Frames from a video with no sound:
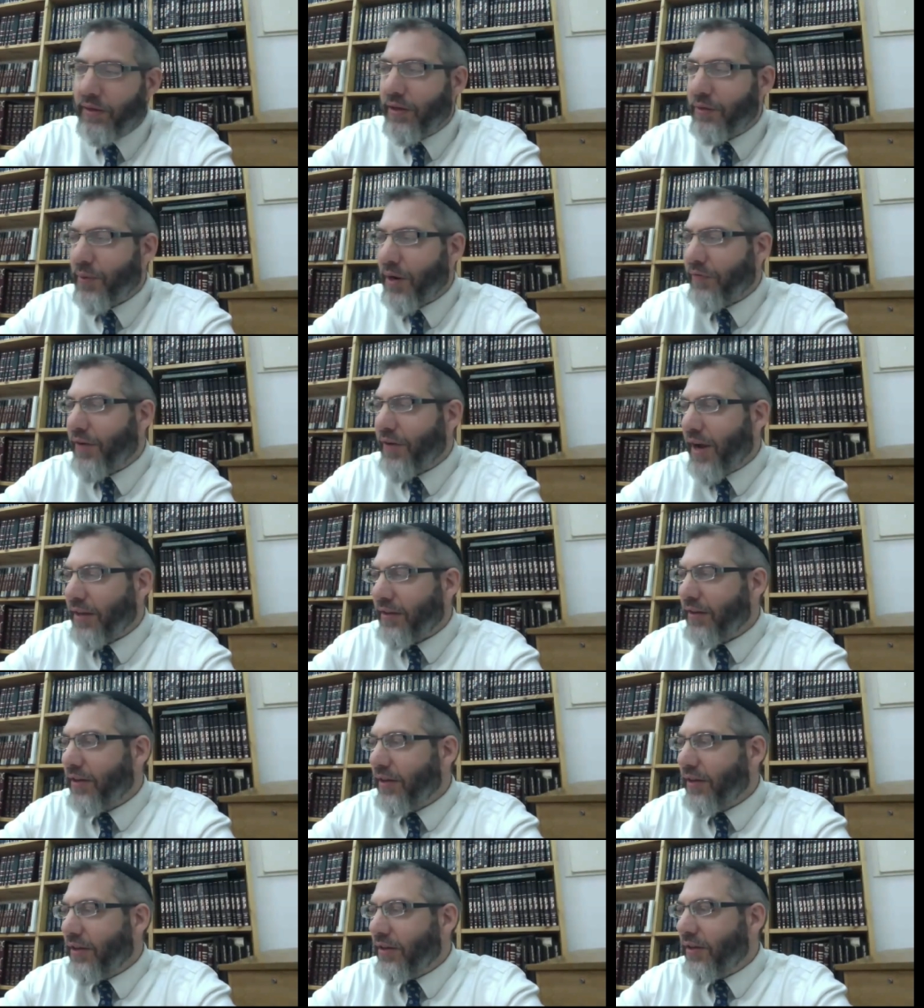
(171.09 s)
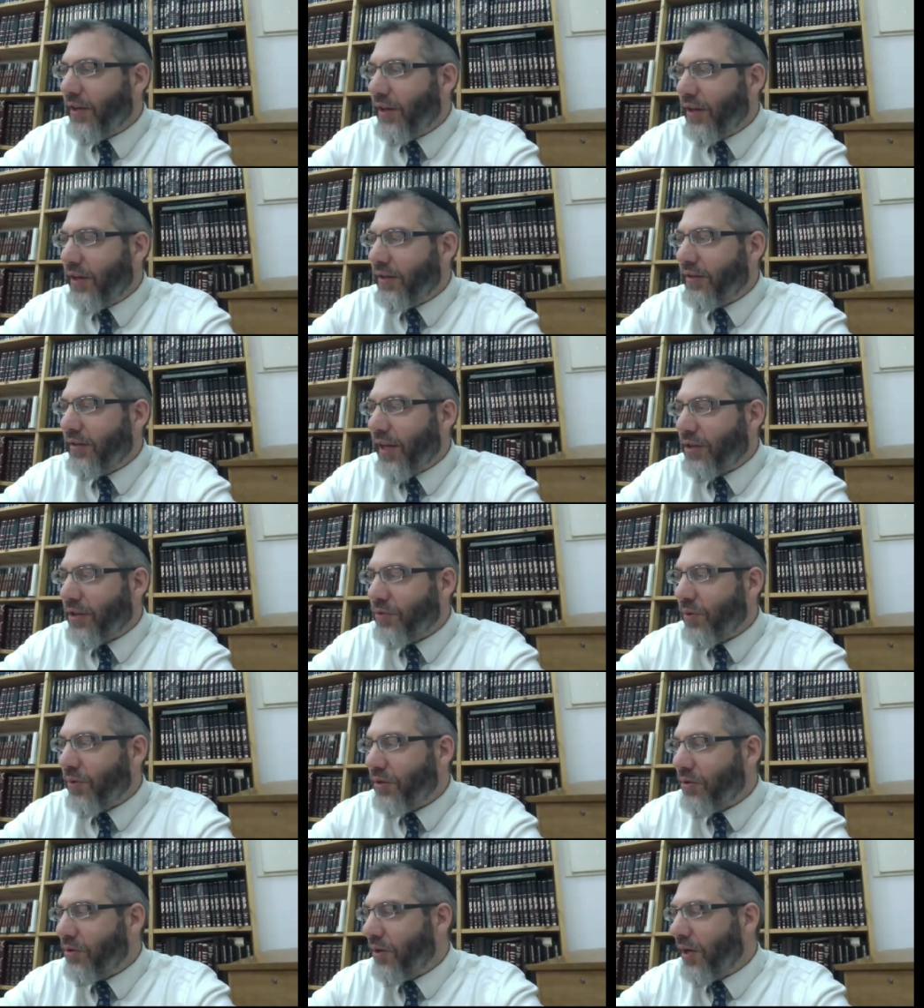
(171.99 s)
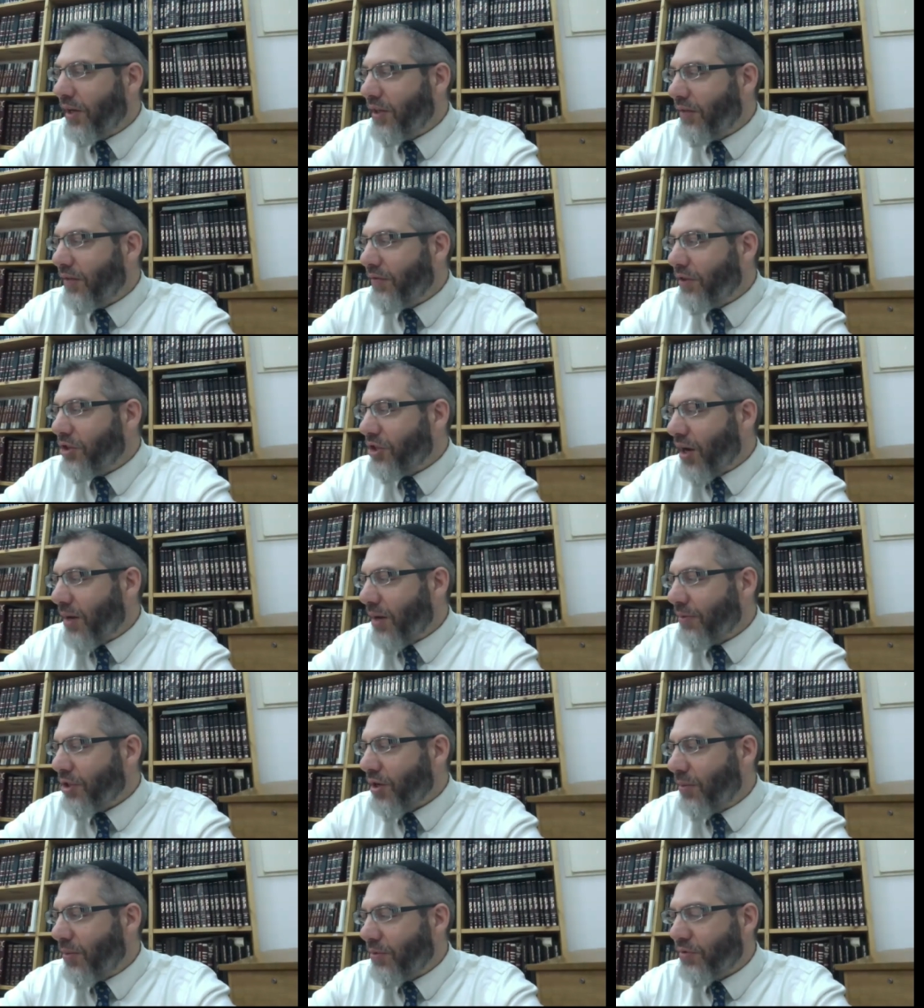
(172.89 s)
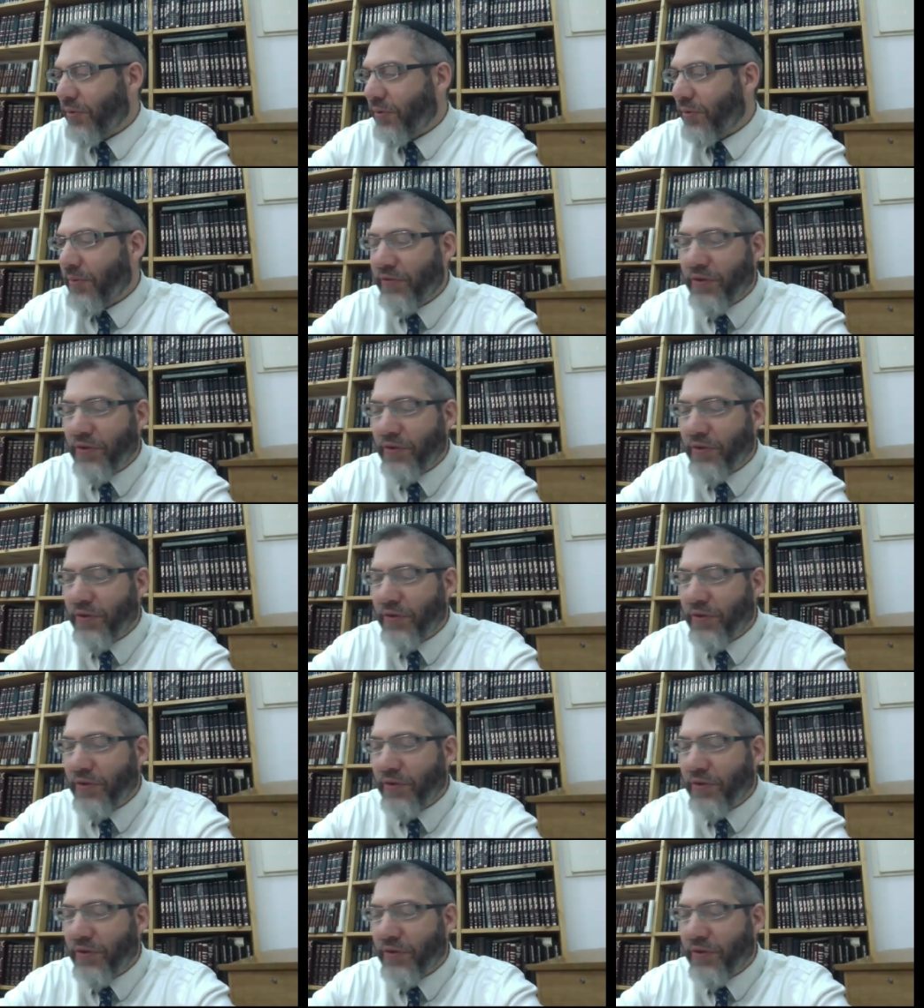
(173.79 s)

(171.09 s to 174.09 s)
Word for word: As a matter of fact, that's where the whole idea of the shamash comes from.